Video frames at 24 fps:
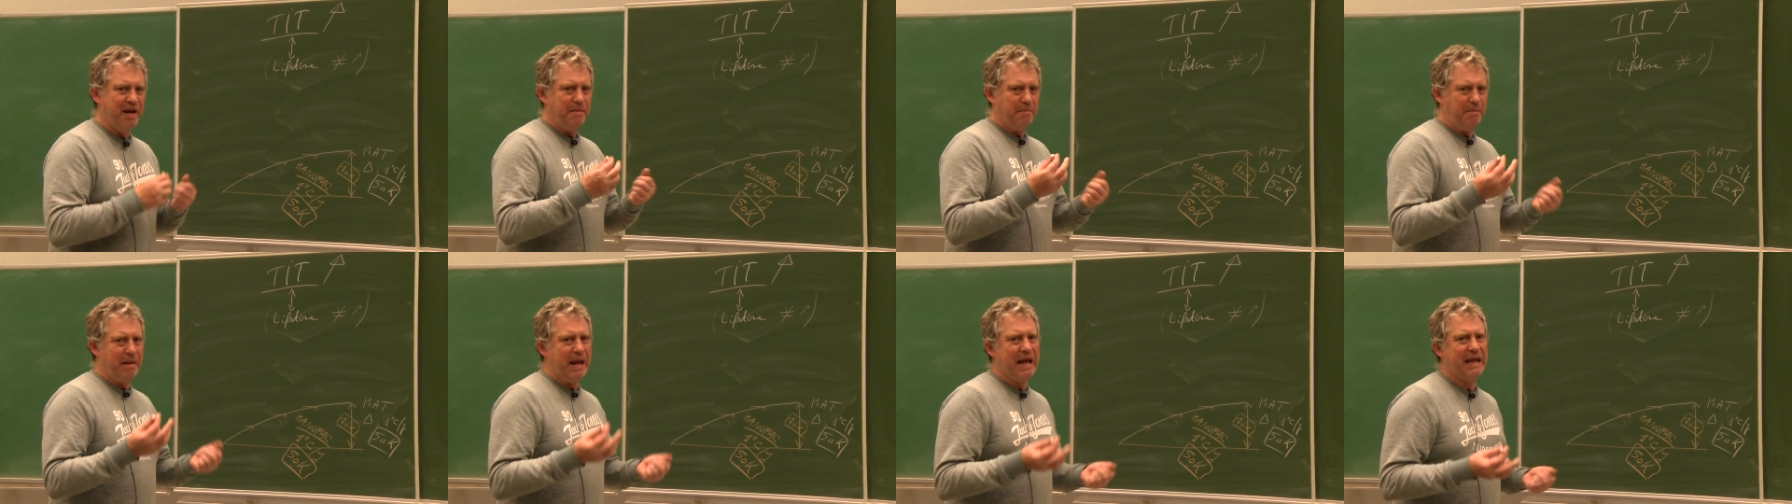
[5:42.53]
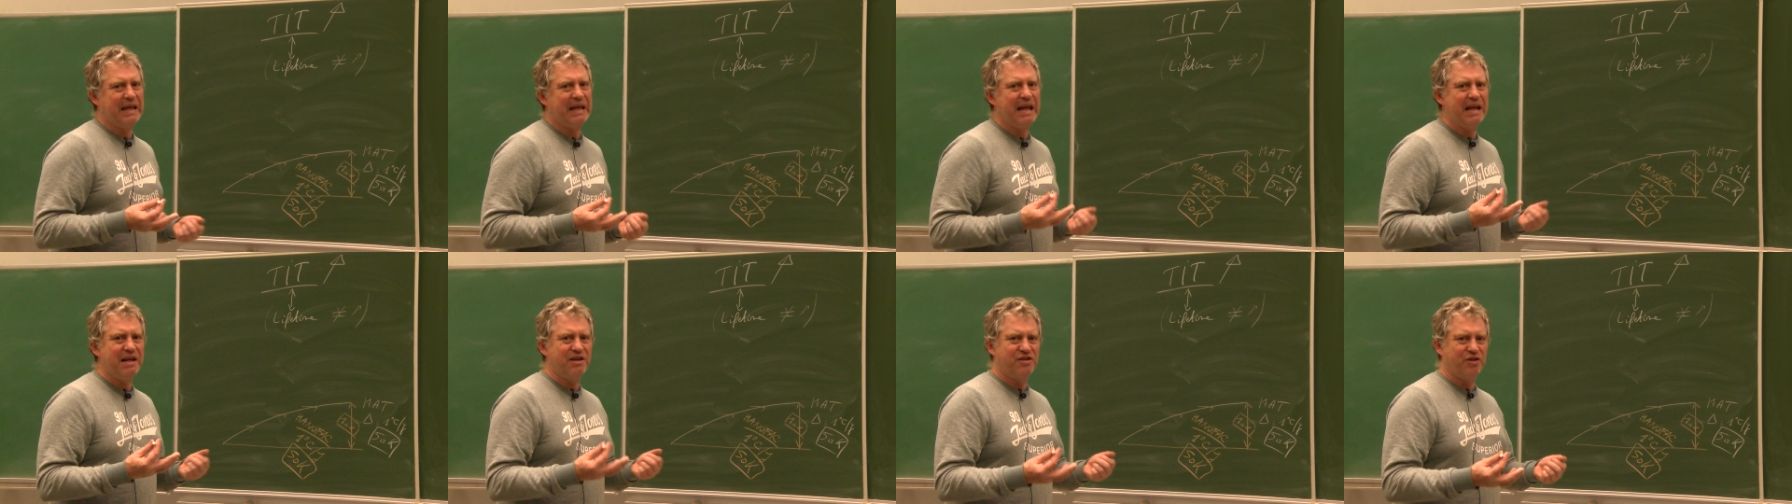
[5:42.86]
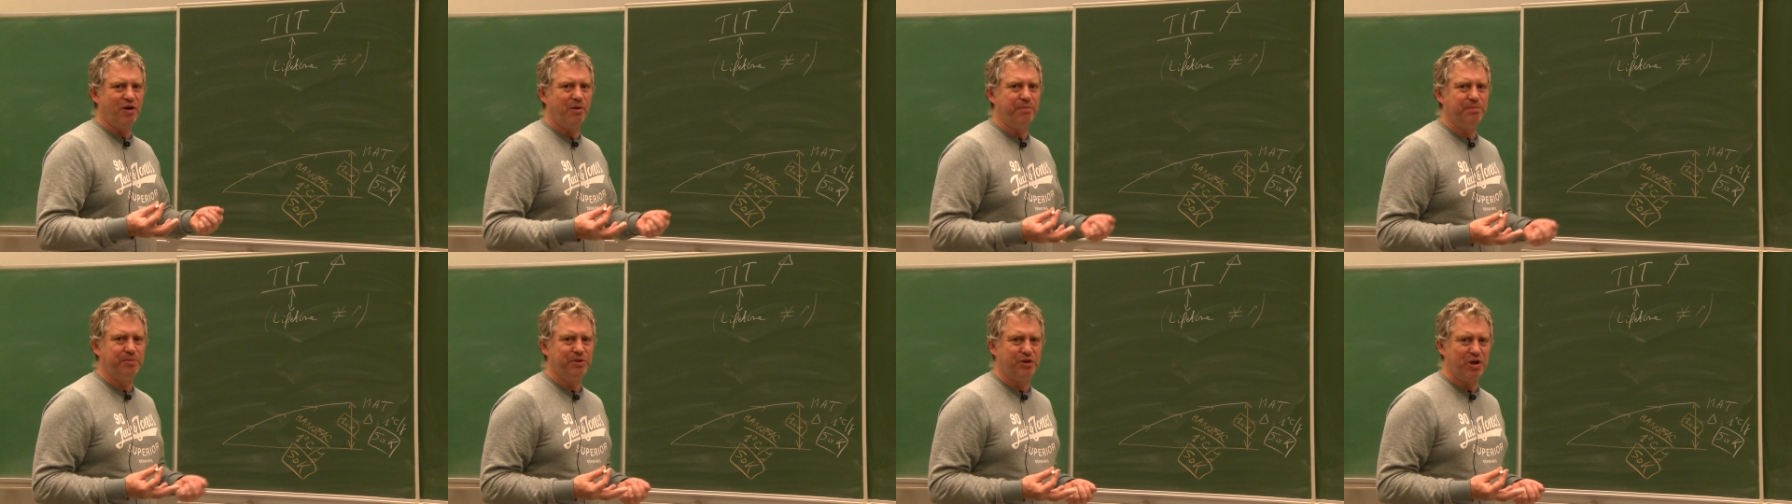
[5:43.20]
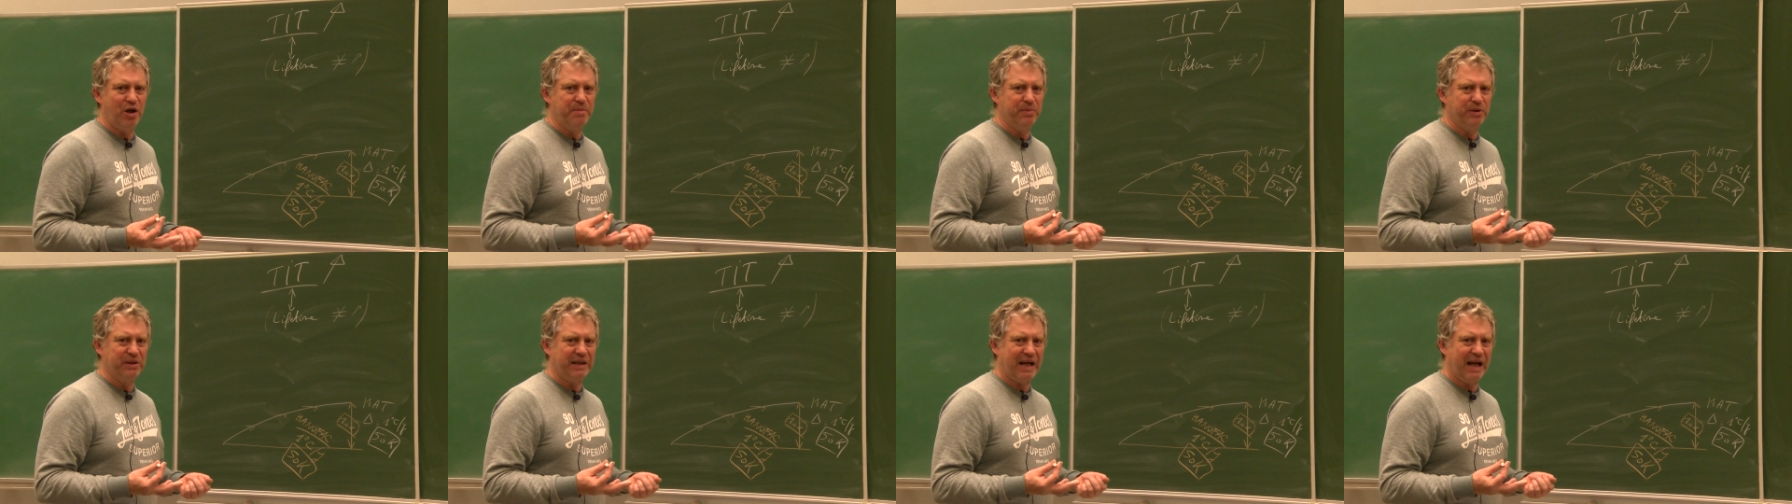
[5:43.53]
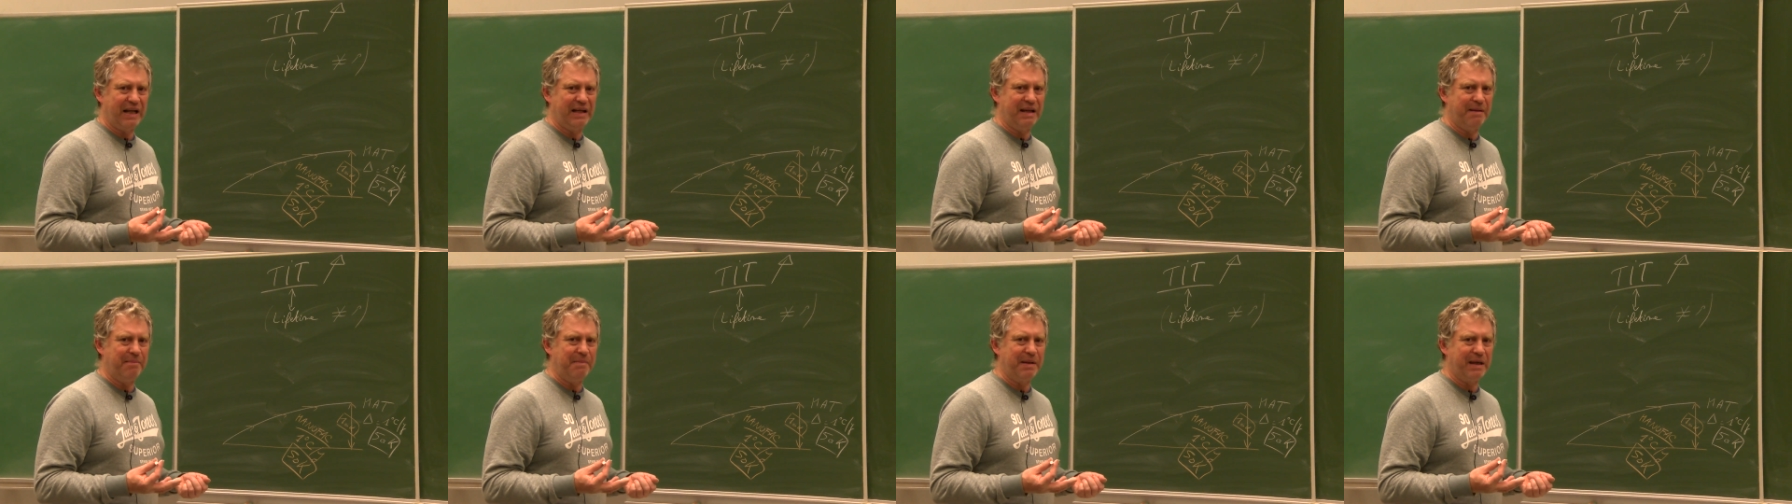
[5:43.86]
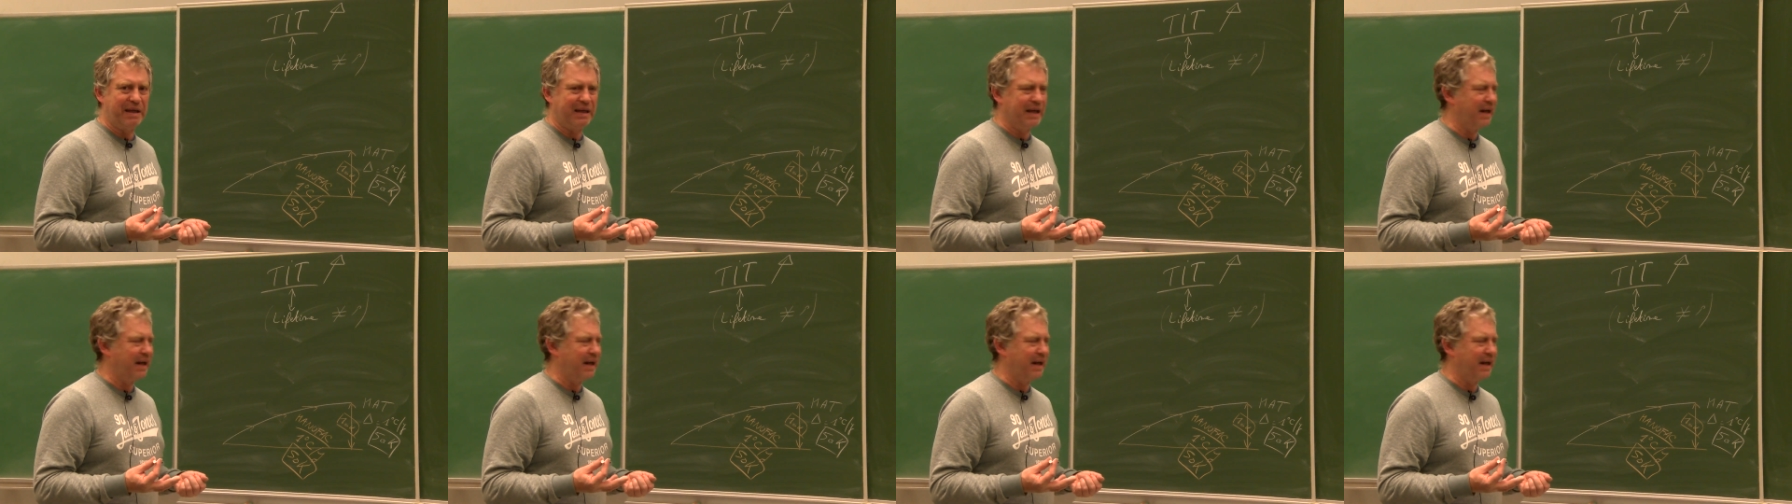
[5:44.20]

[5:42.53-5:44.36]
making some thermodynamic